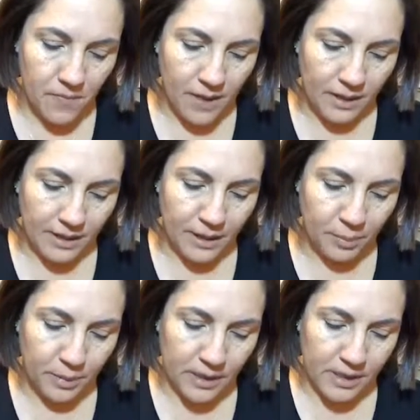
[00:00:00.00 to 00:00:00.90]
a little
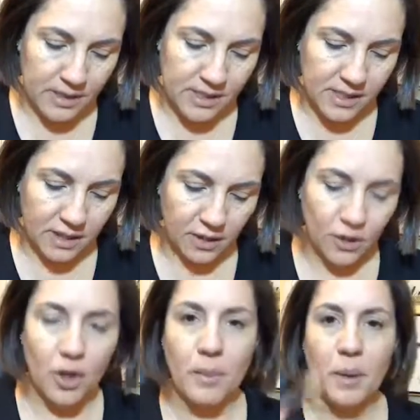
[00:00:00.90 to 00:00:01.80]
bit of
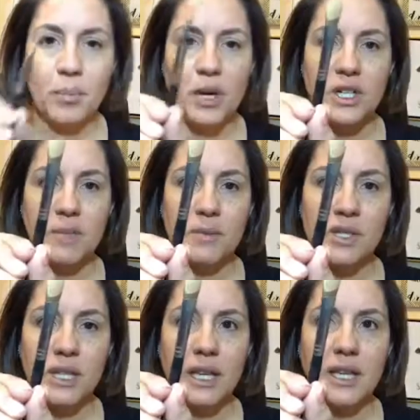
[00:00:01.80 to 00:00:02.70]
concealer on my brush. I'm
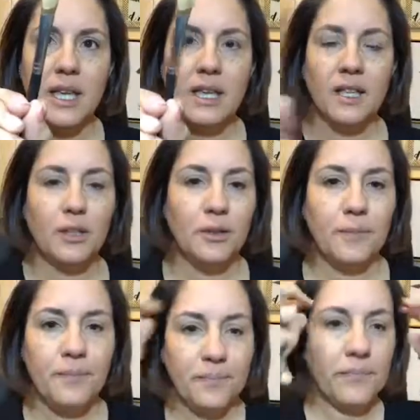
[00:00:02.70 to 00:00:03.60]
just going to get that little
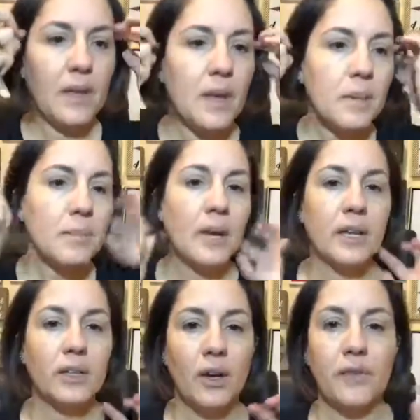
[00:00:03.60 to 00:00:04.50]

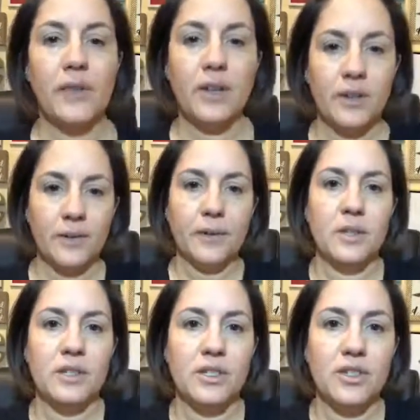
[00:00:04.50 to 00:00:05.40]
packed on there.
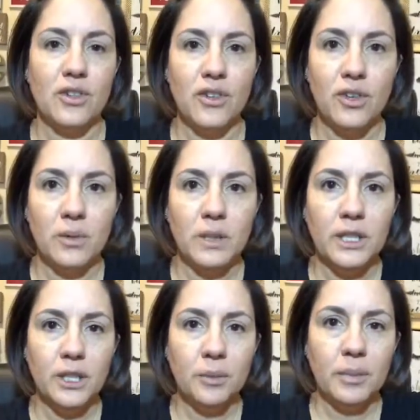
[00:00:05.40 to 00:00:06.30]
Turn you a
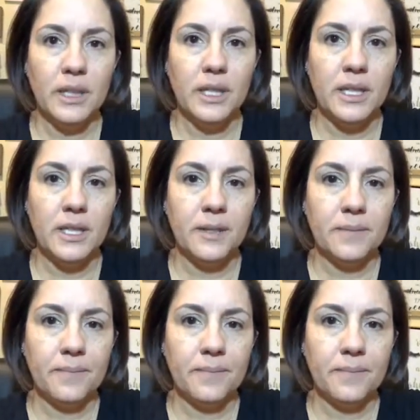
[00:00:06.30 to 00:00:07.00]
little bit.